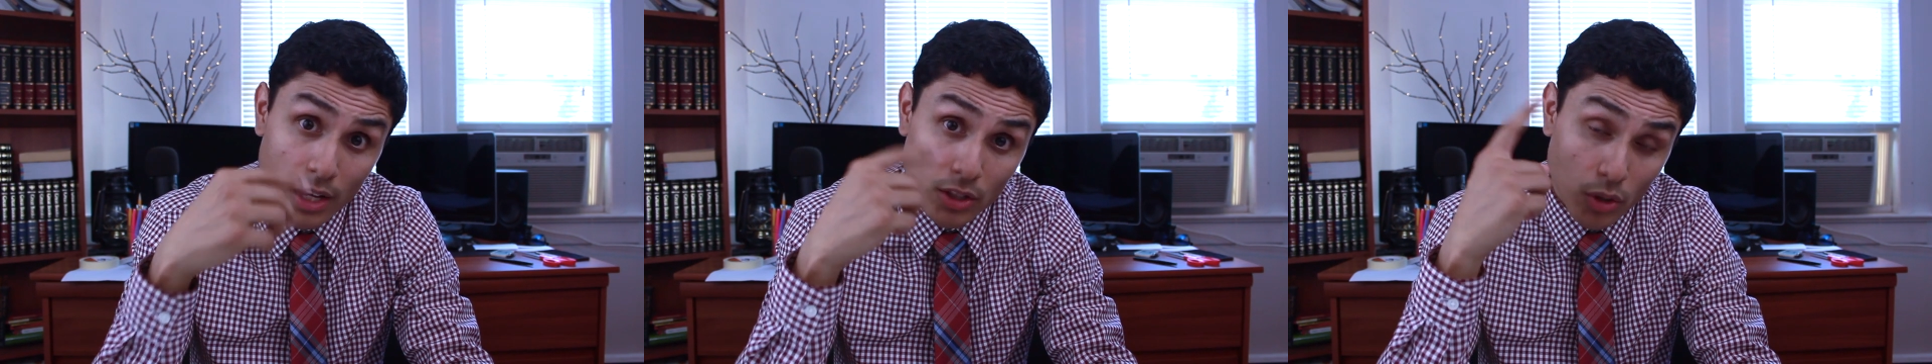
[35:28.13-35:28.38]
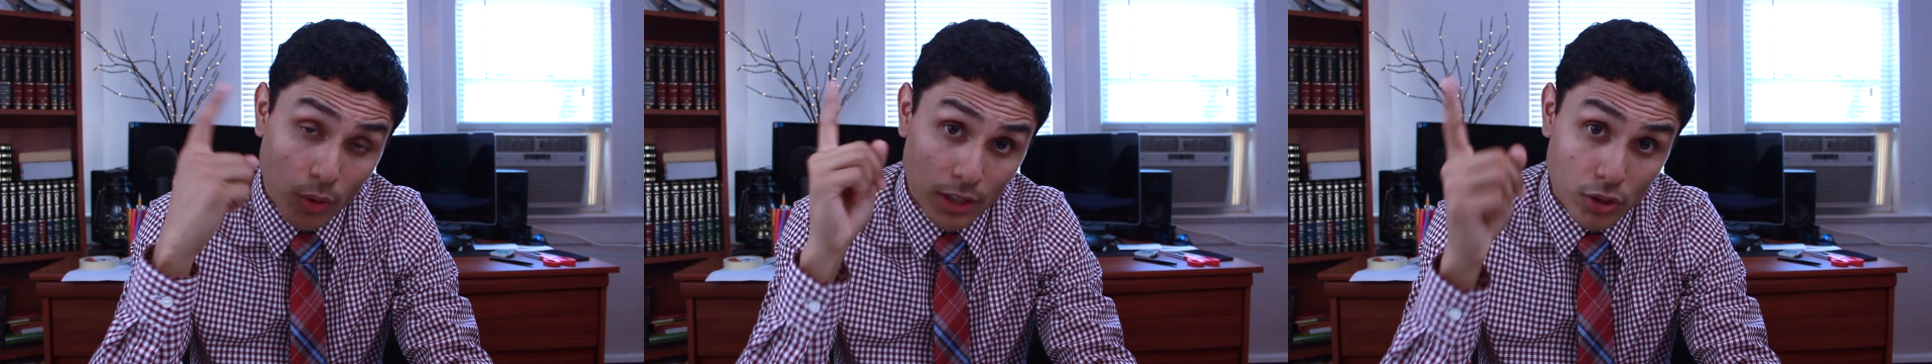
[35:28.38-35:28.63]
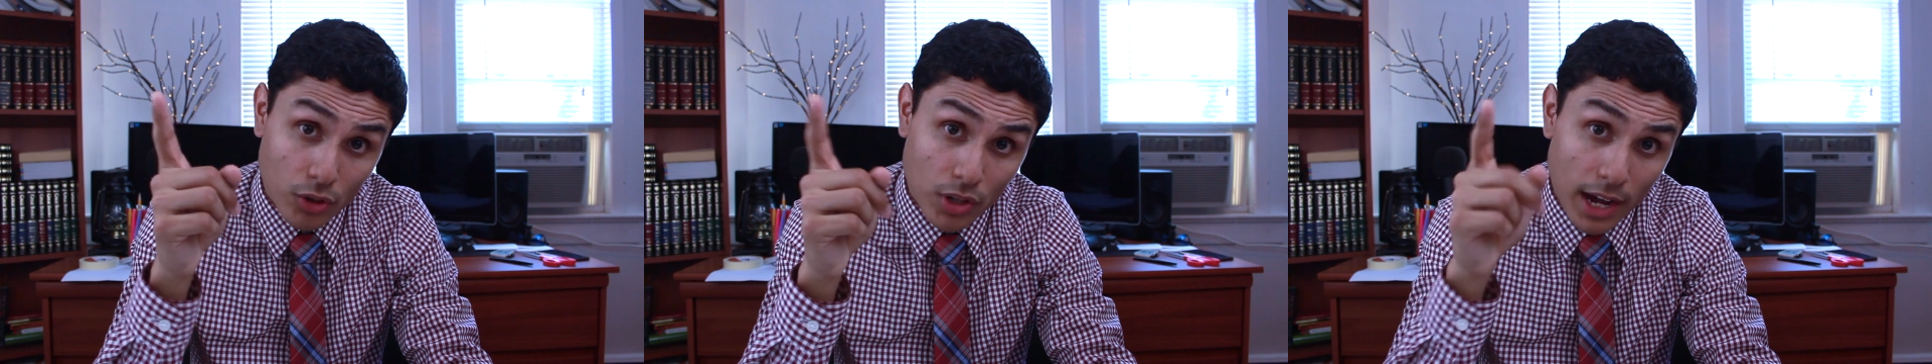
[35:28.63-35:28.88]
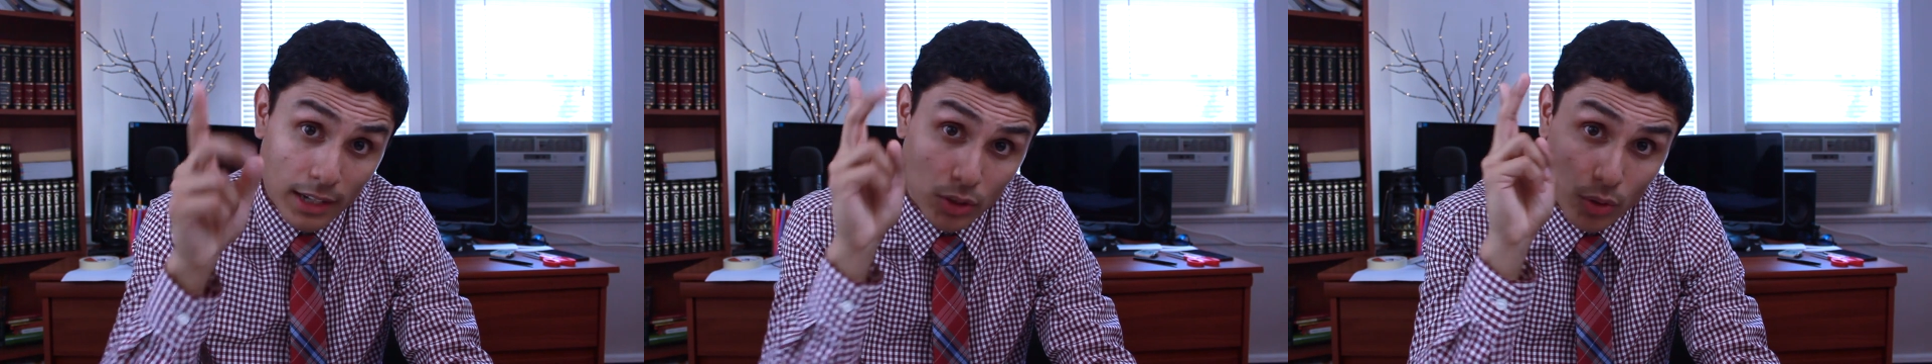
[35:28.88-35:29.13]
So he's your
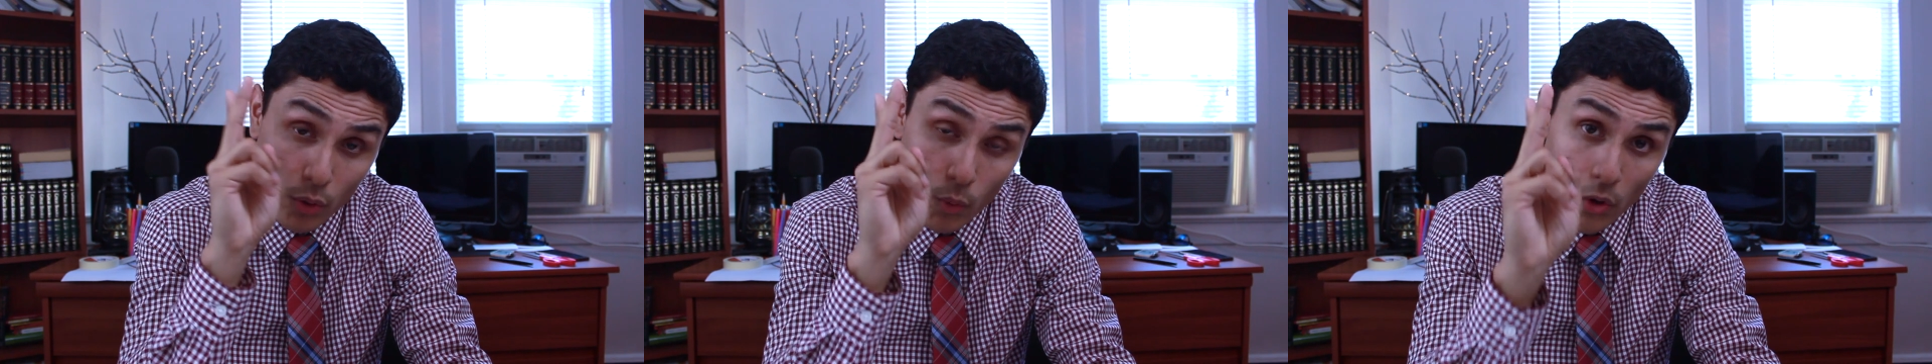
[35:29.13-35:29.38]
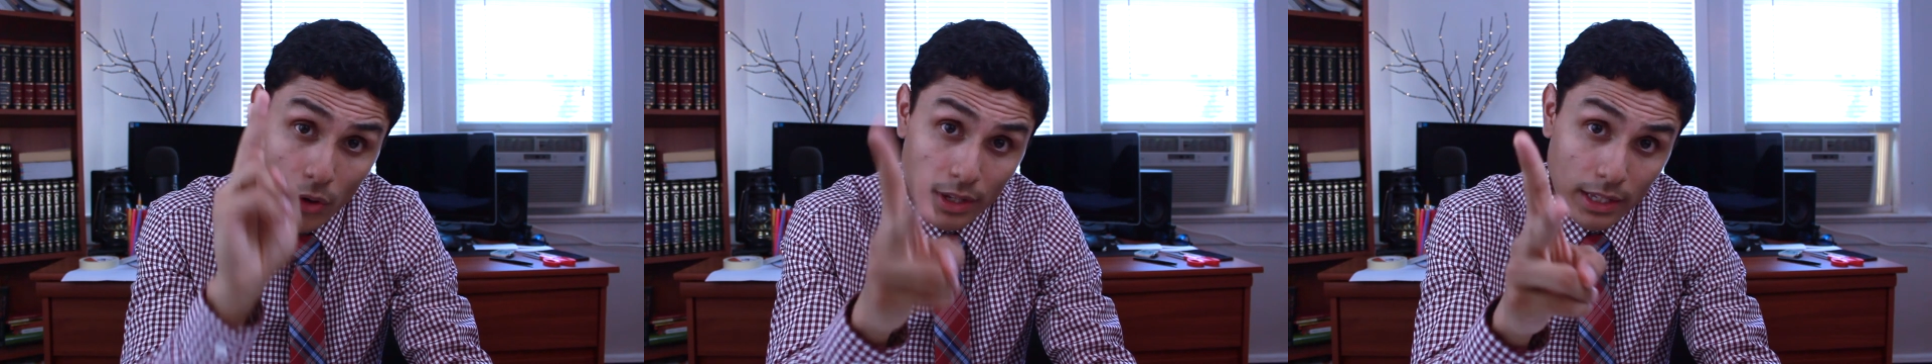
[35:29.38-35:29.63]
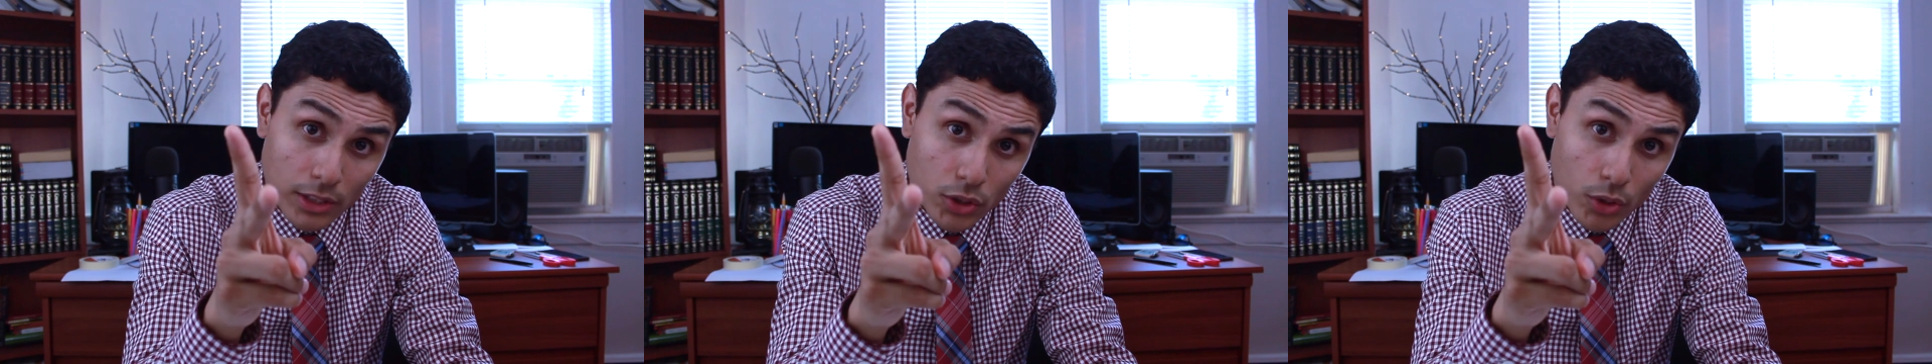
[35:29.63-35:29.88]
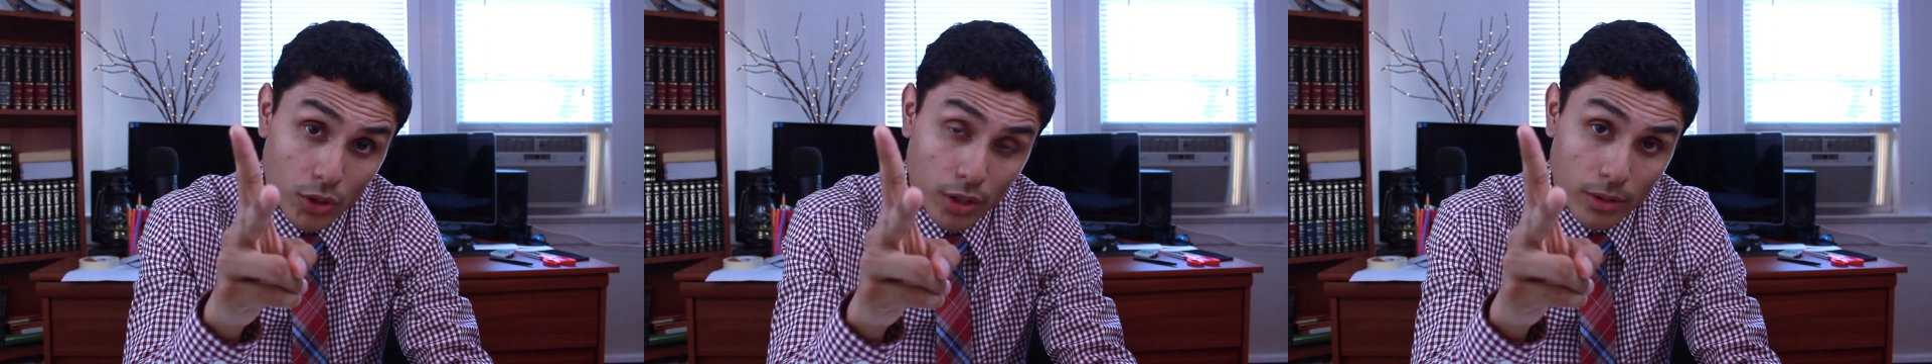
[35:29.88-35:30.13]
doctor. The word is
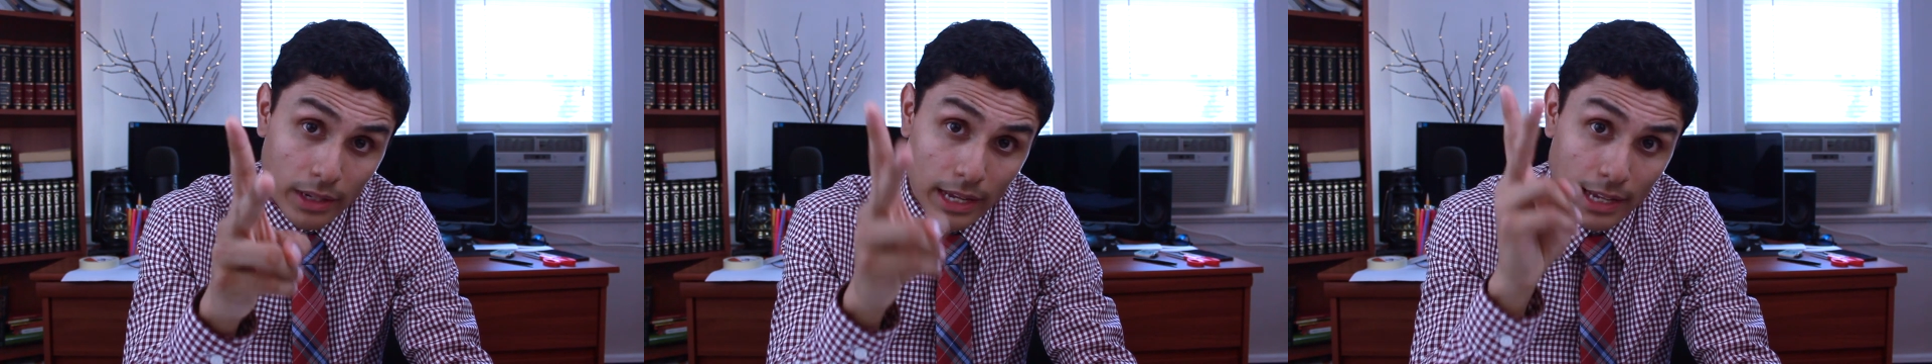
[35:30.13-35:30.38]
your curing